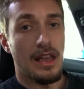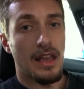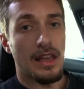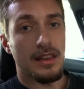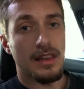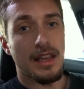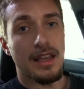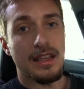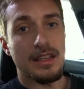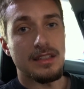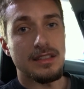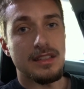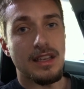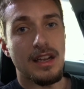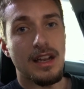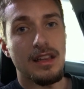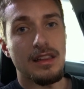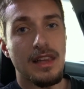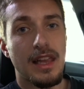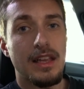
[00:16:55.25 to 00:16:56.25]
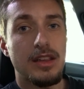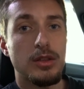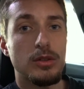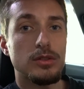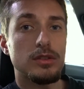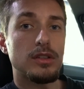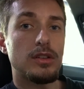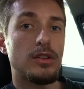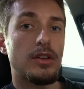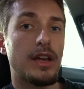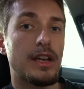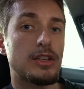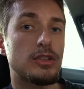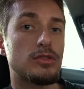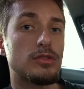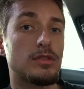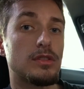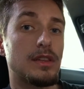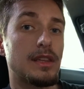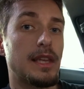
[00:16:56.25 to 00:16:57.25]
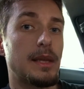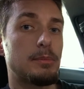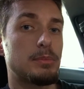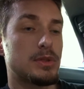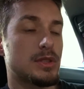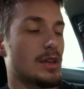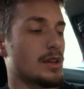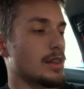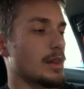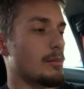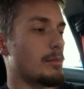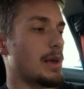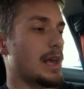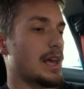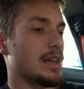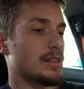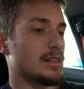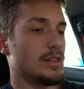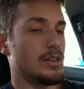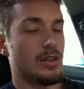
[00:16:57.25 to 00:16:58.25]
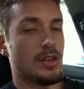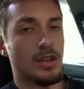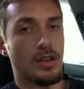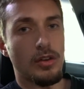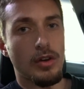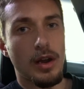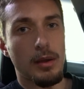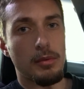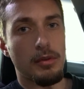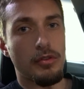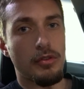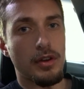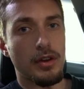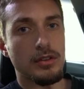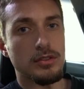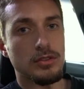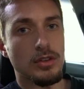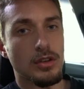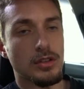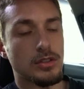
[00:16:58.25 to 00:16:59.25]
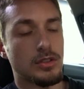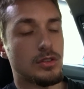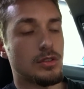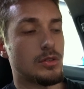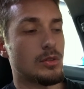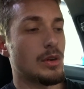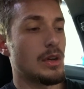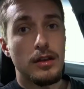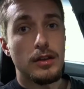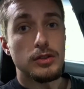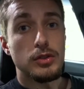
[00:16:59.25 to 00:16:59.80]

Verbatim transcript: And like I said, I like those little extra lips on the back that you can grab your fingers onto.